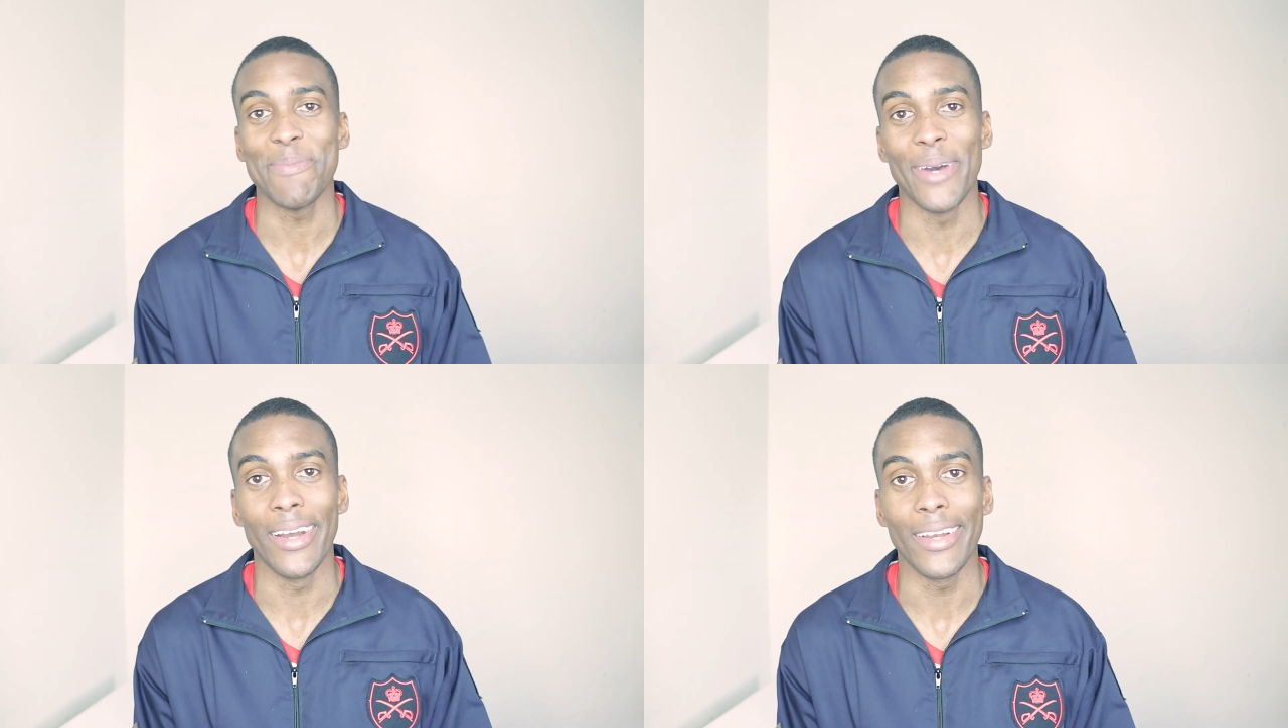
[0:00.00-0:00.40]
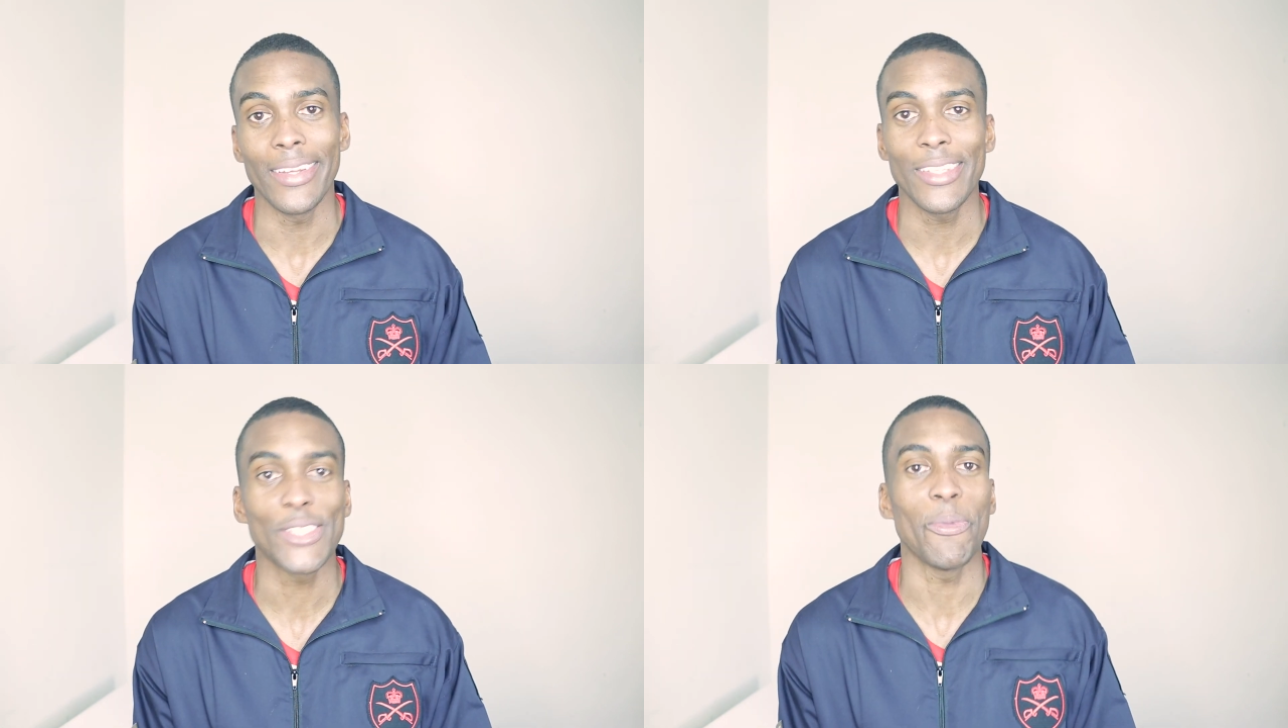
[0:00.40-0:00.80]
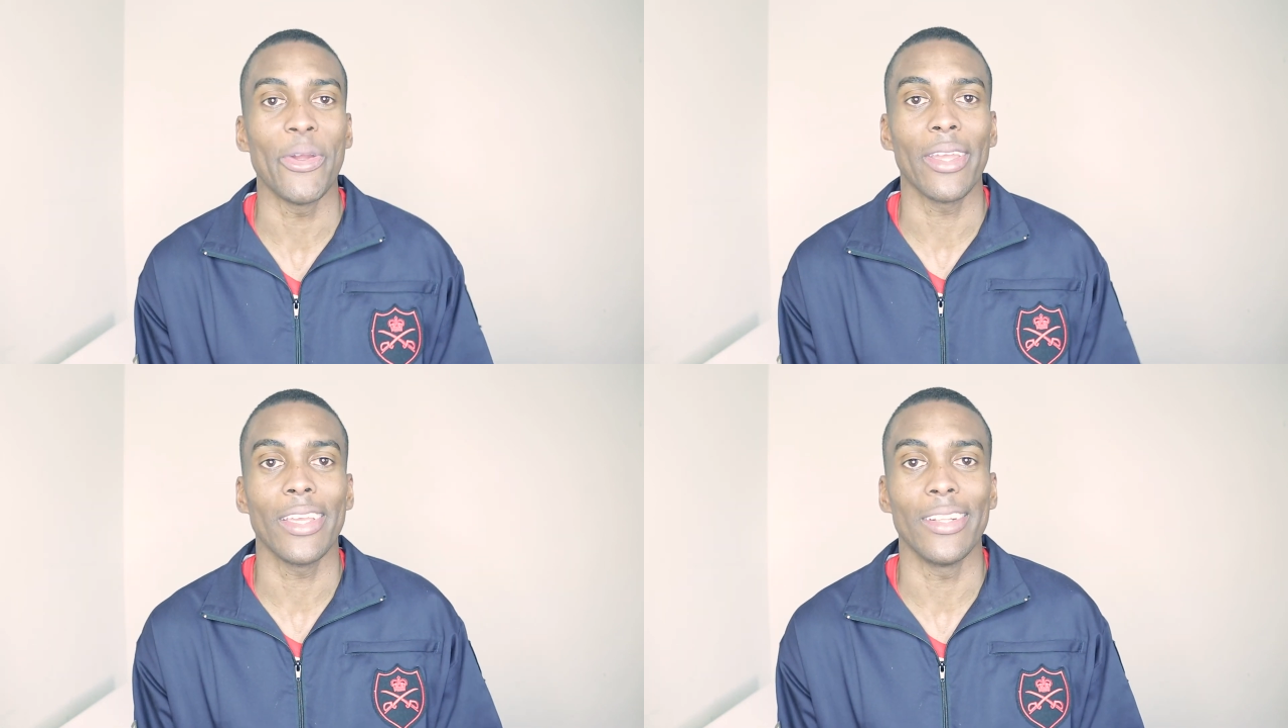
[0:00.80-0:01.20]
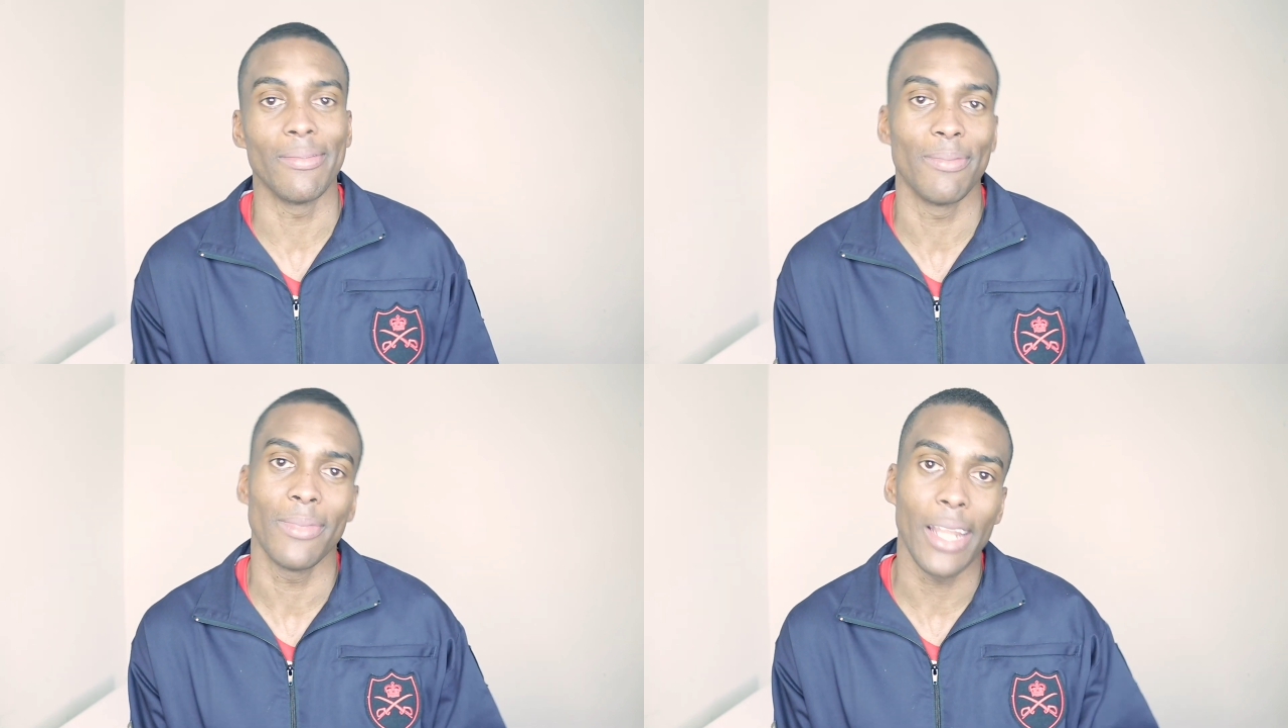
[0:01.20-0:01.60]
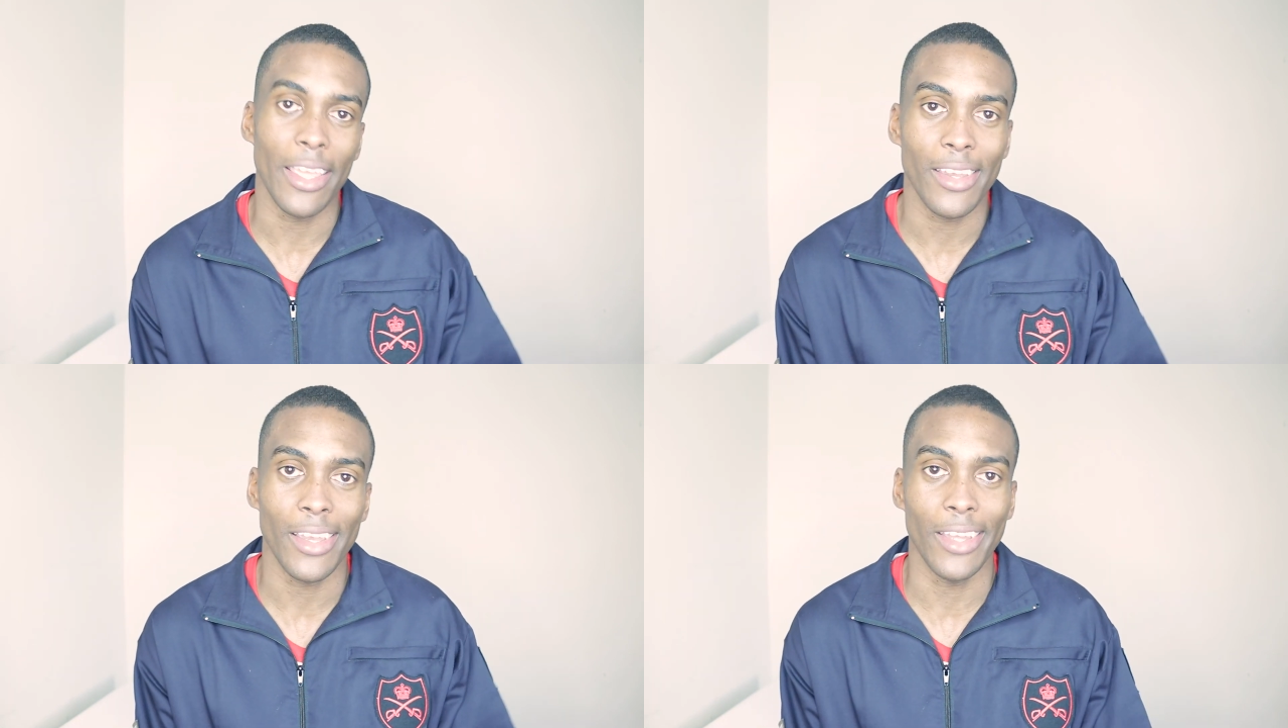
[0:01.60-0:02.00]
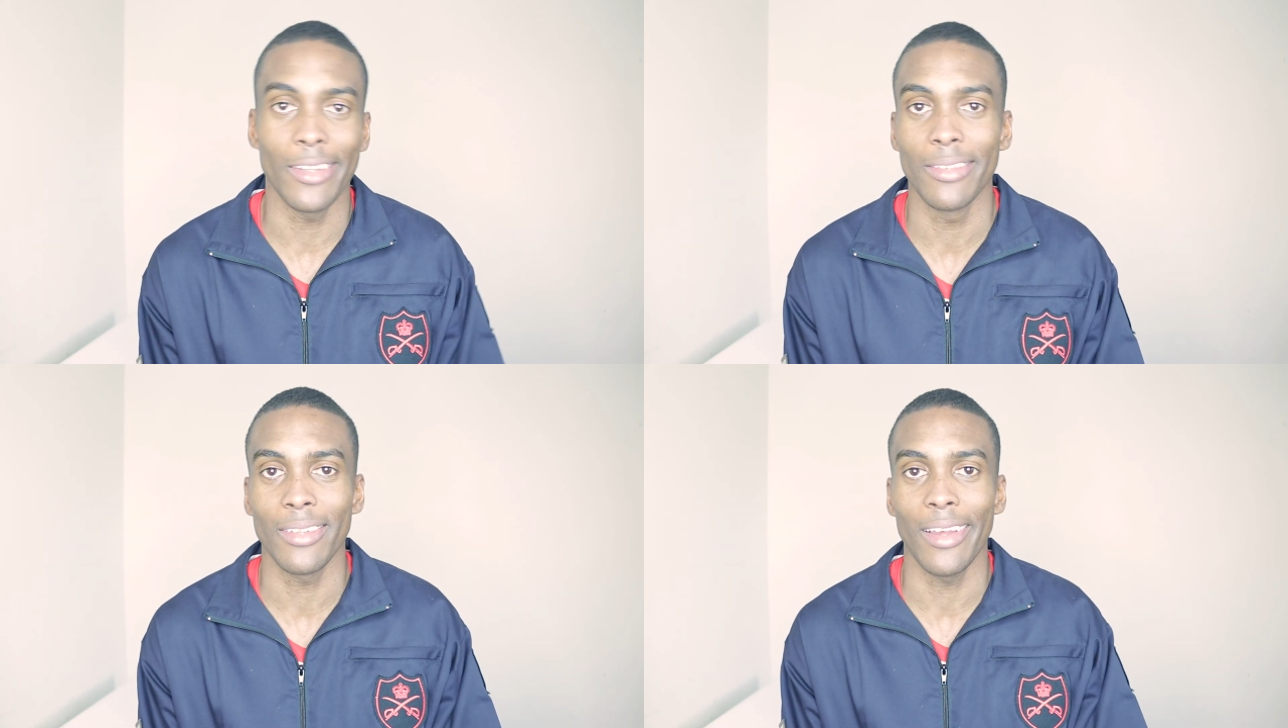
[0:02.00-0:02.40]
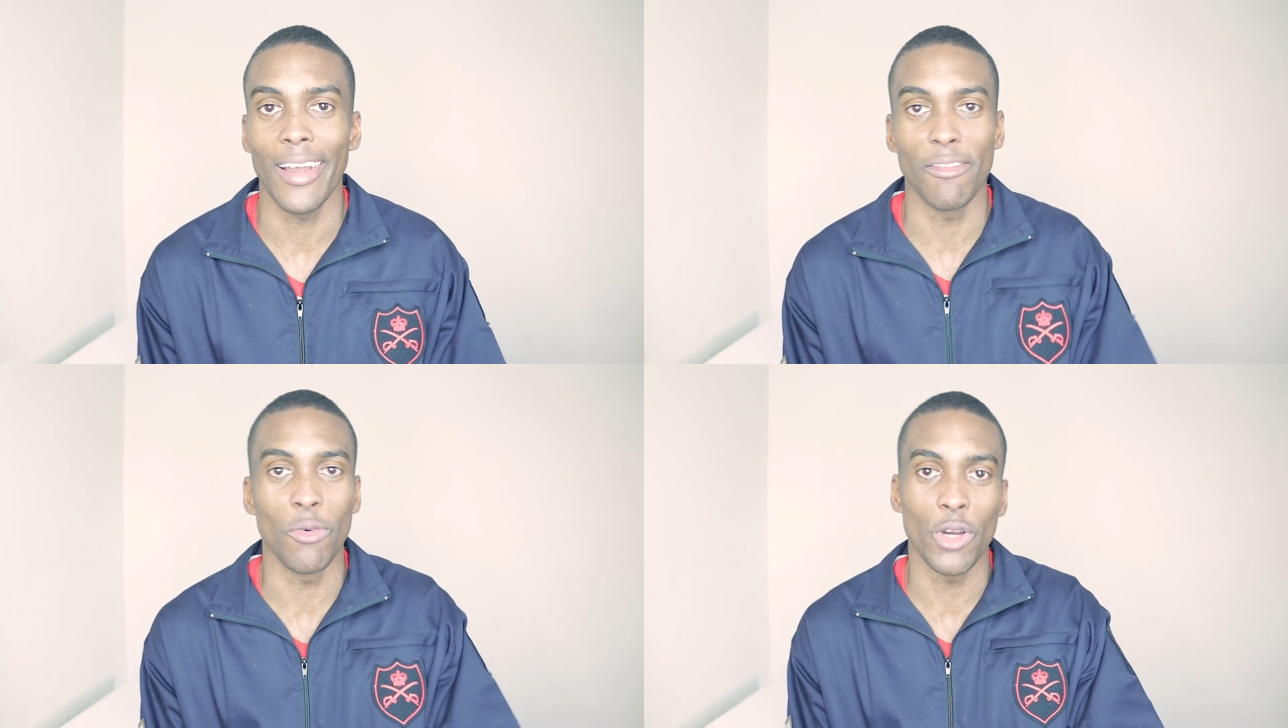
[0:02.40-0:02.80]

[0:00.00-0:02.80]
but it's somewhere you can lay your head, have a